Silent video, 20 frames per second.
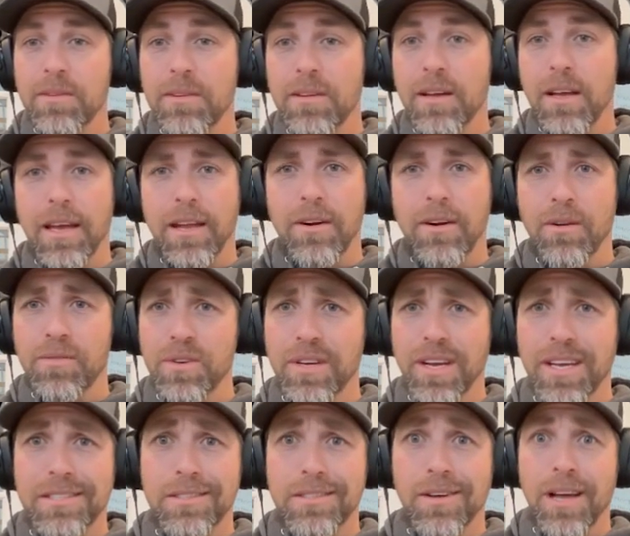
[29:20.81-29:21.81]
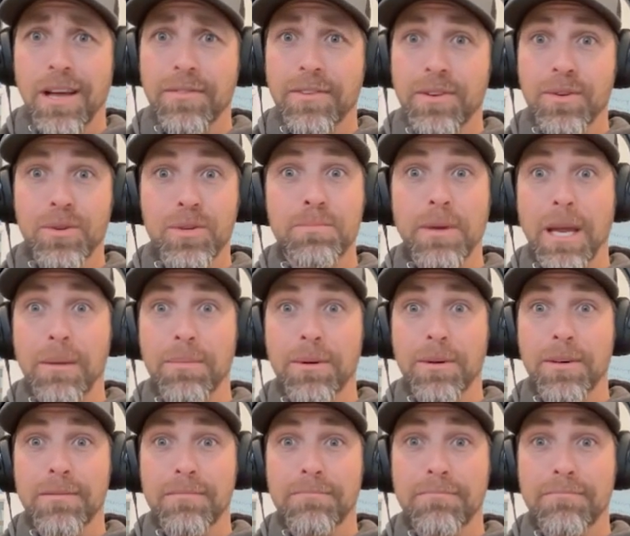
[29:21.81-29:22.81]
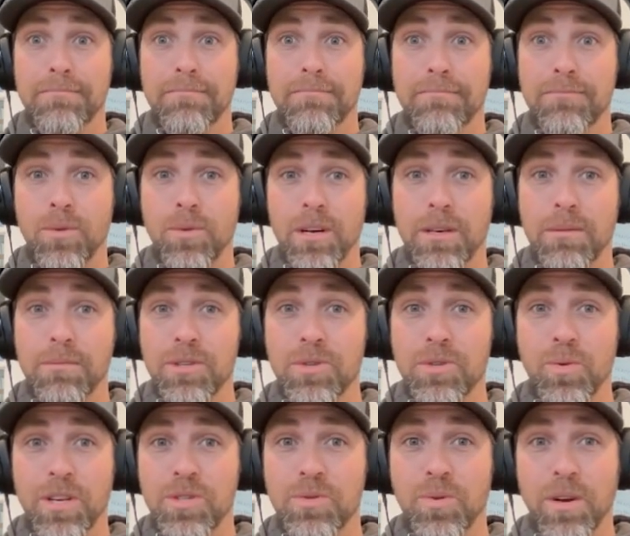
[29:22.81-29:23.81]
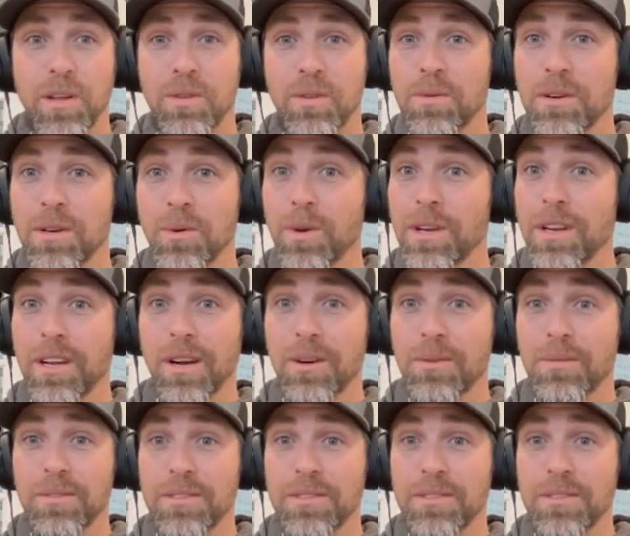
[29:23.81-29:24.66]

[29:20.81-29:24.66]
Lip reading: I don't know if you guys still have a newspaper. Welcome to 2023. We don't.